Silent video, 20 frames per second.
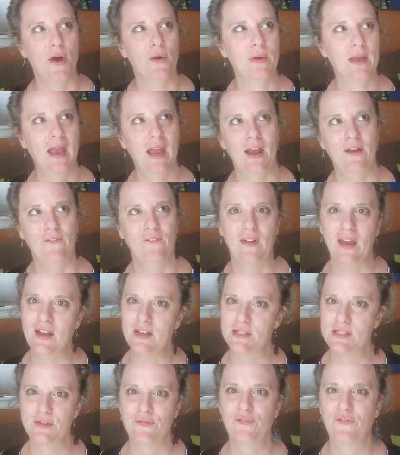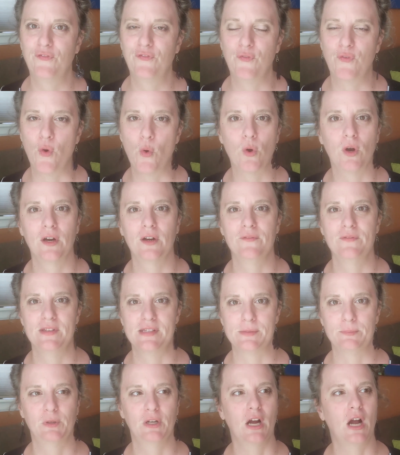okay, phase four of
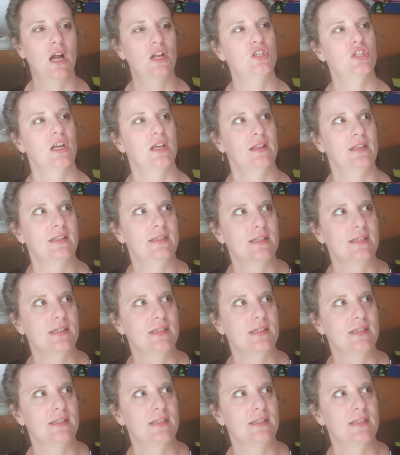this project,